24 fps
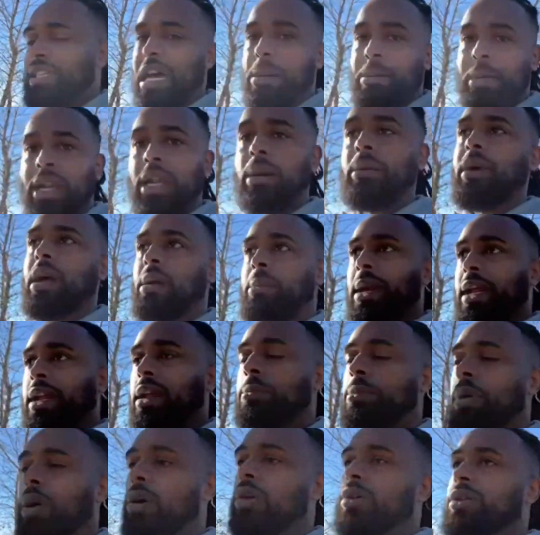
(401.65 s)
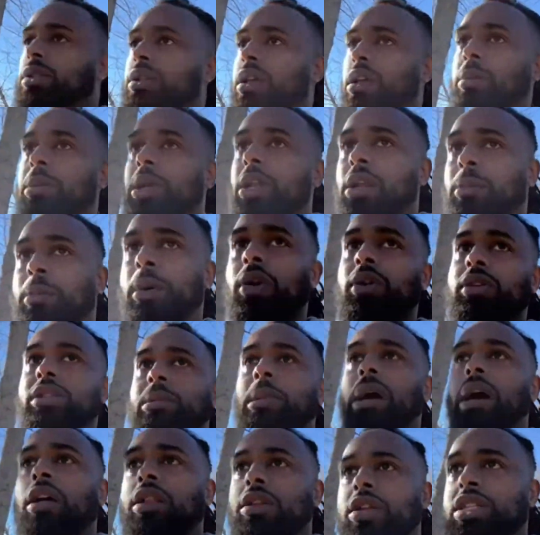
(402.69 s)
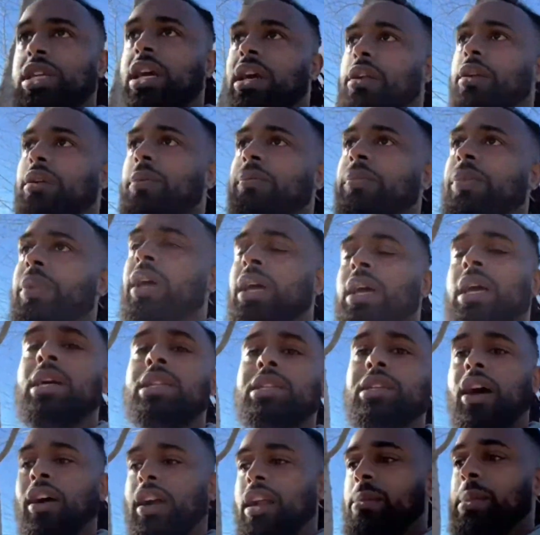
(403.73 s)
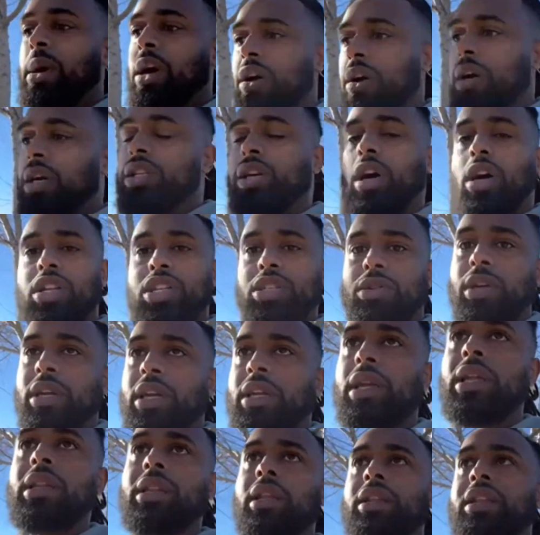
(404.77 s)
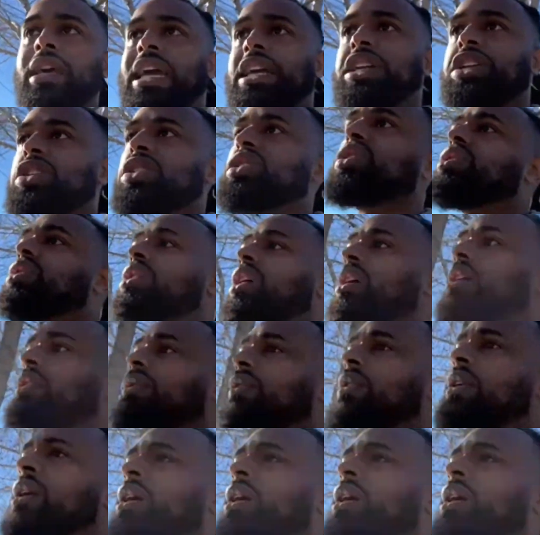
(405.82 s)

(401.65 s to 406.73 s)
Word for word: I made a I made a post, a community post on my other channel, talking about adultery and, and the dangers thereof.